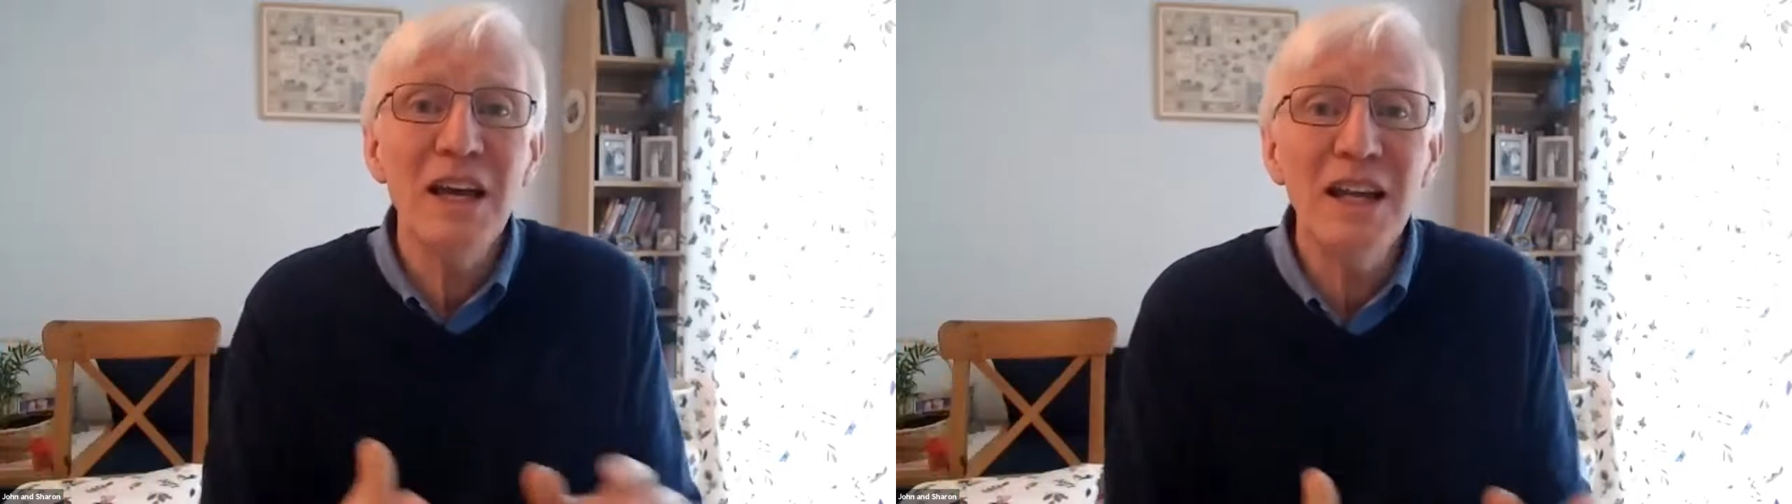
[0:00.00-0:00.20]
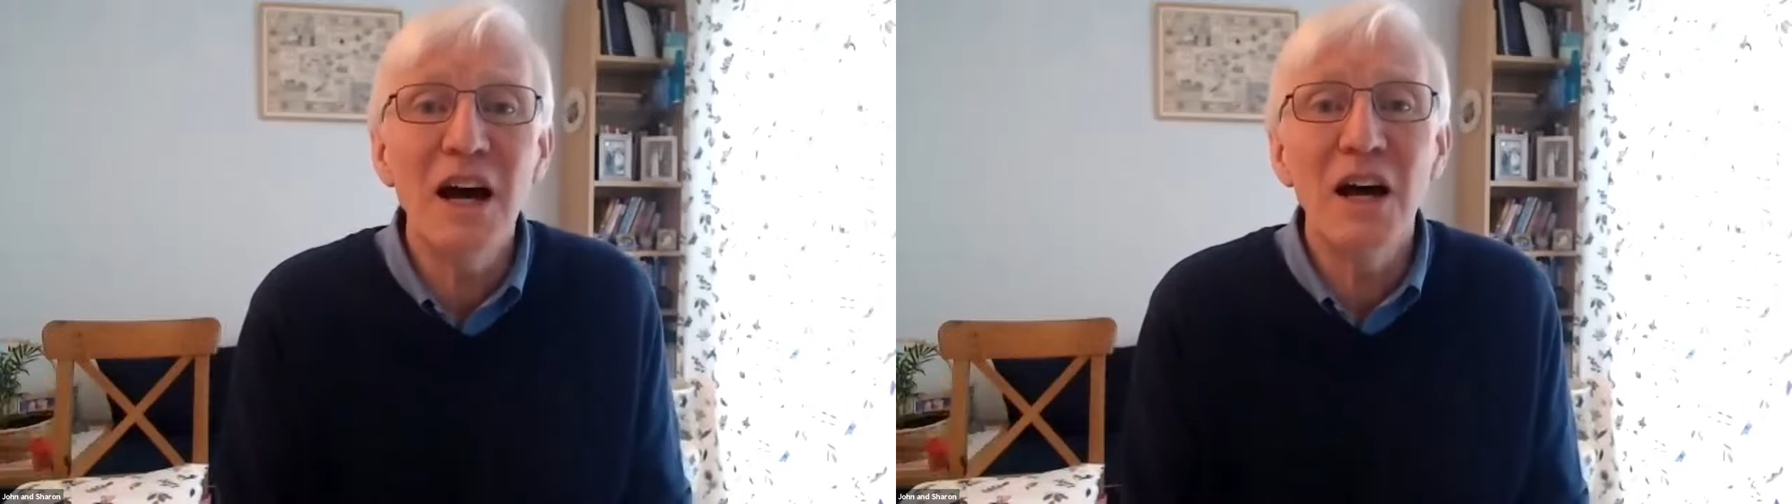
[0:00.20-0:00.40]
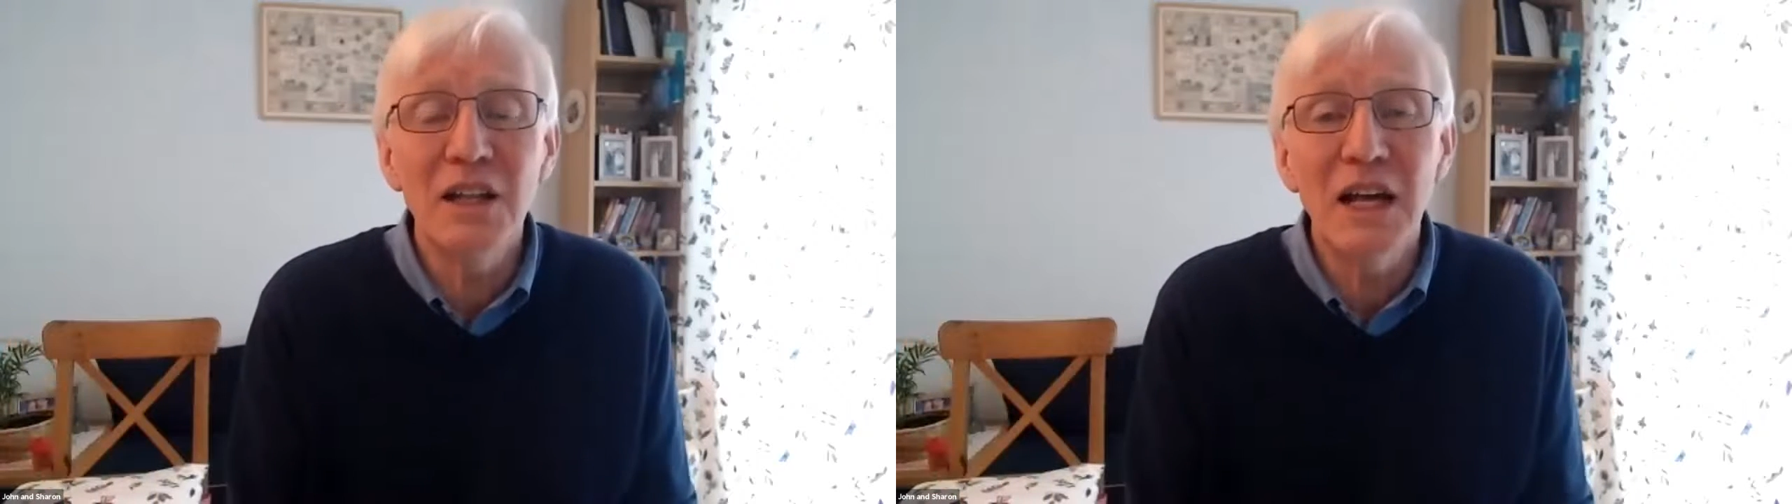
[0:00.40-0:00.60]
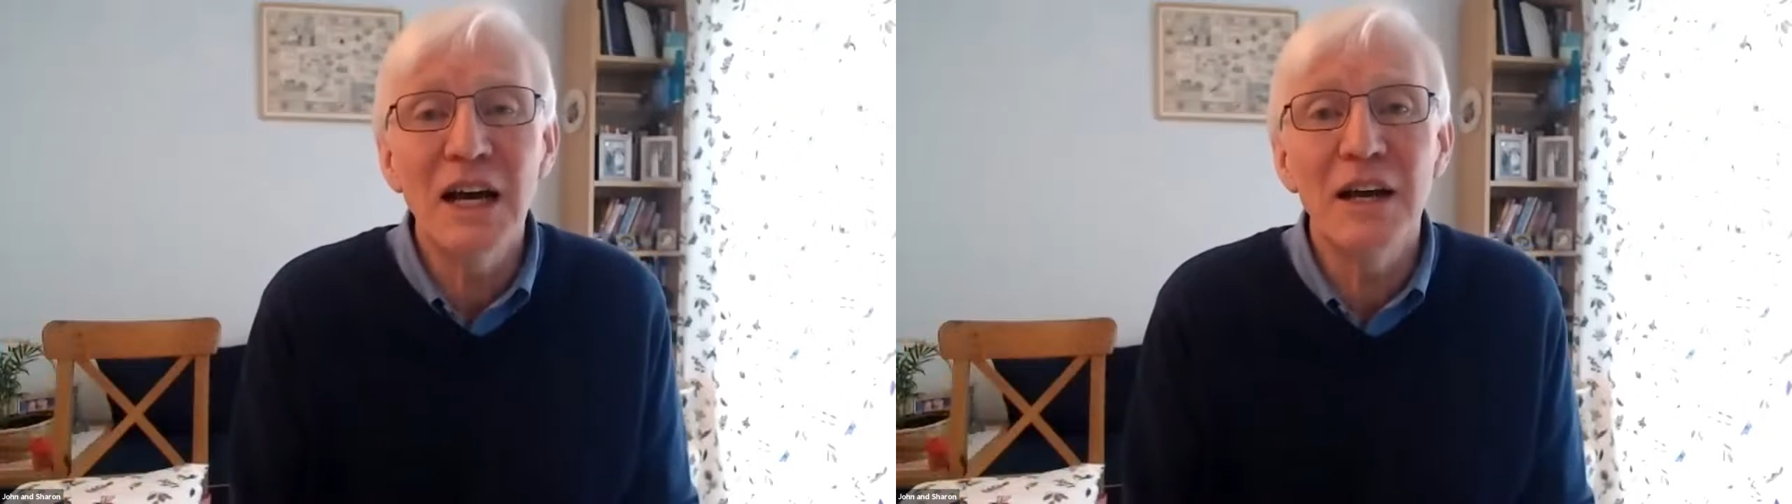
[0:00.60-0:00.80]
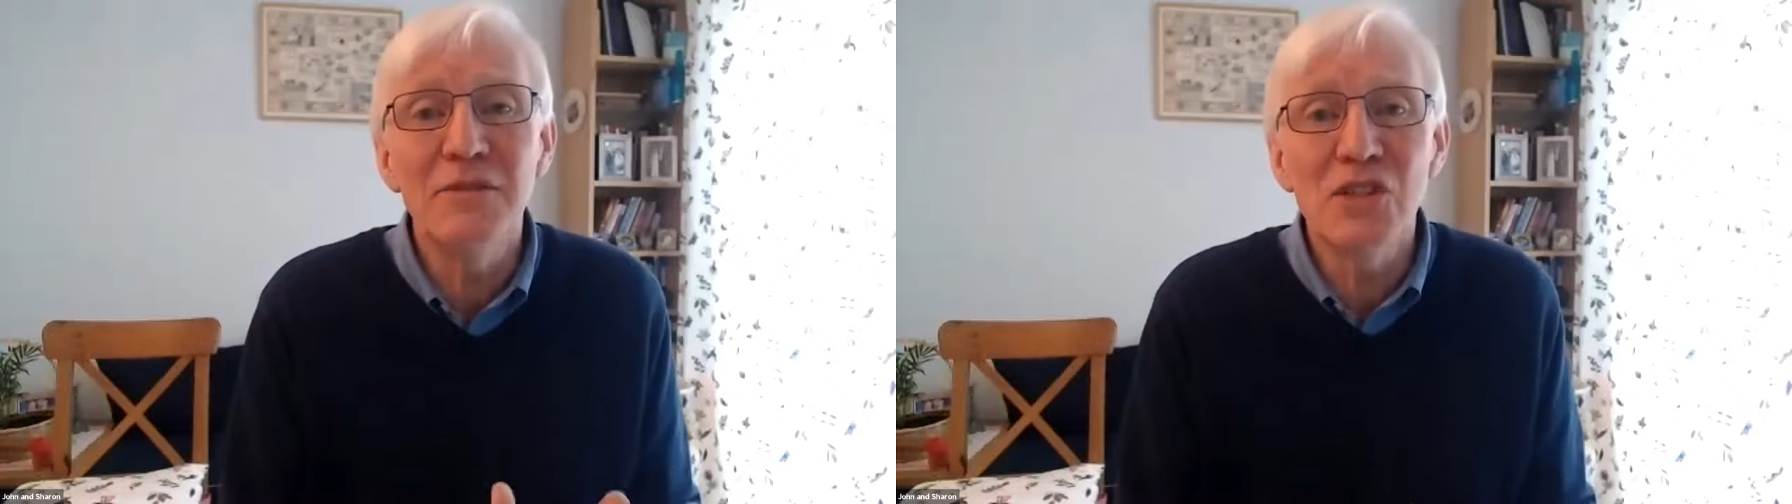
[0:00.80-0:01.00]
in our
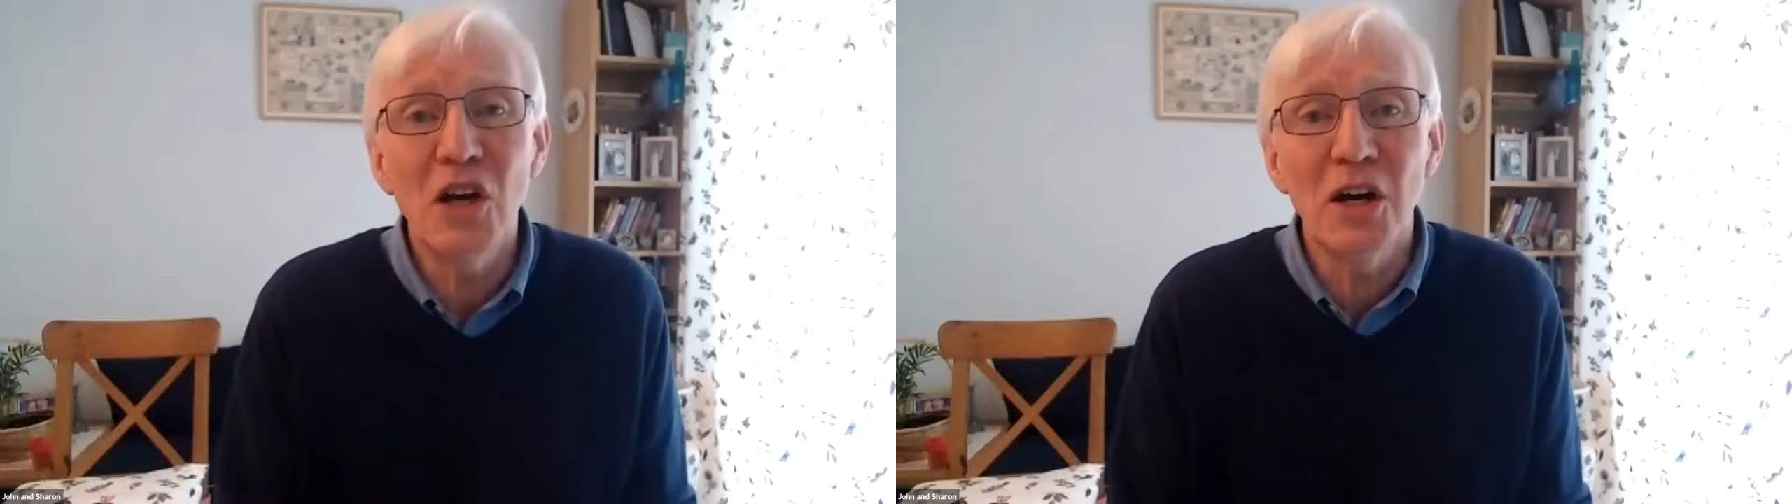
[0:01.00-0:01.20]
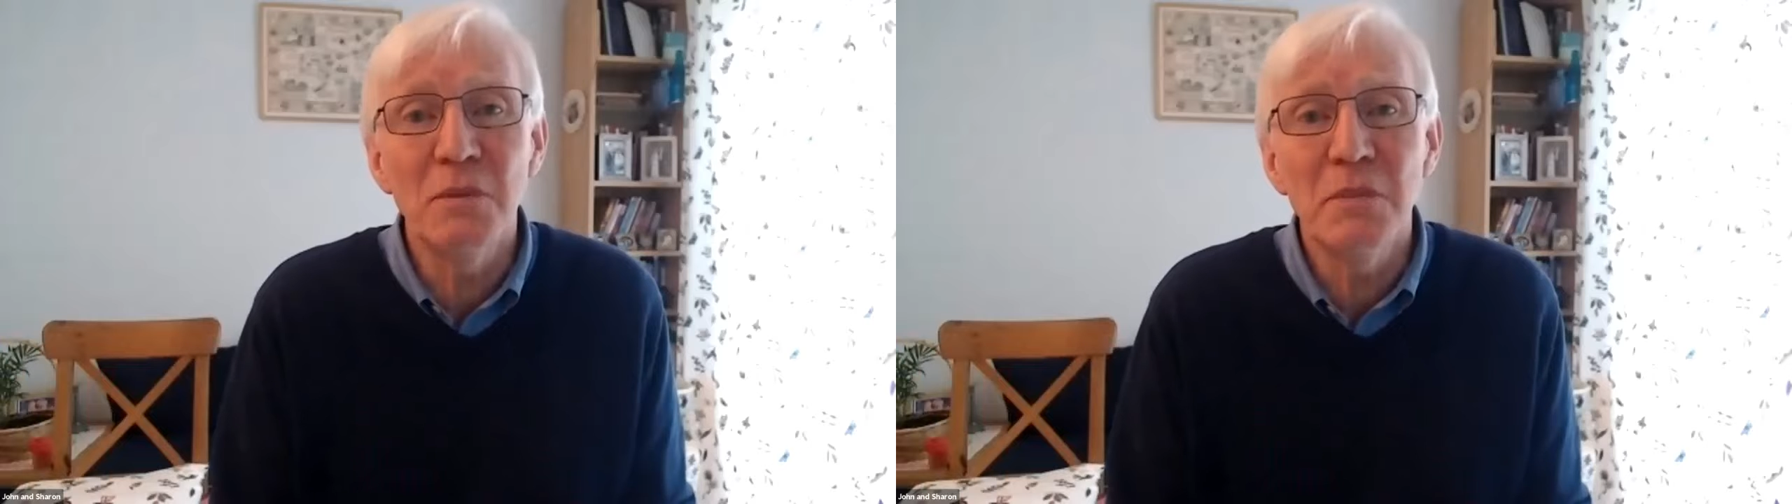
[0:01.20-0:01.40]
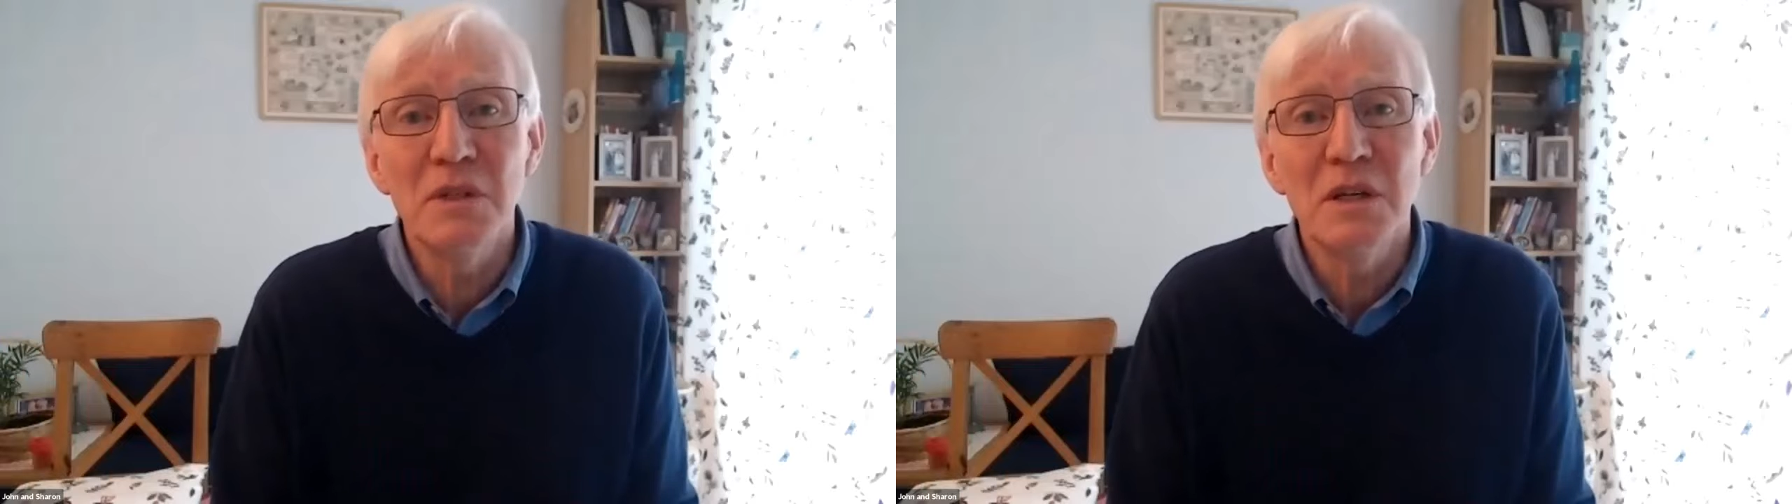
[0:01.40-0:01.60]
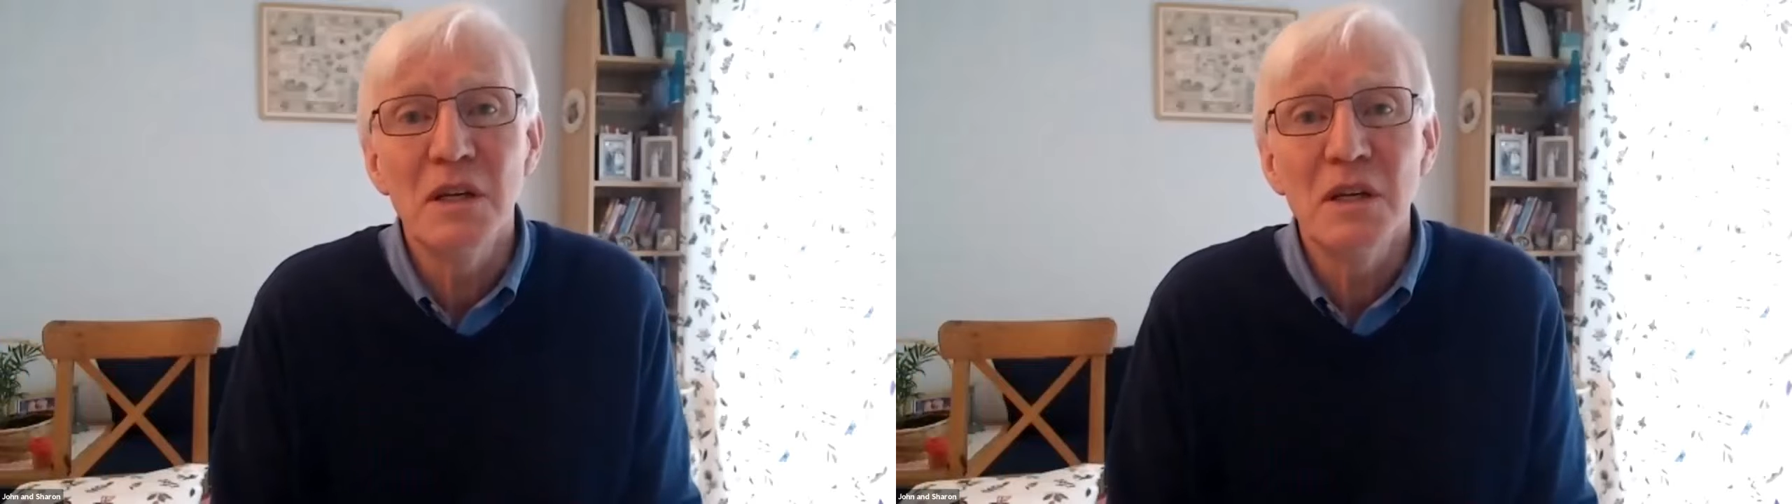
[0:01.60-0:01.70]
lives come,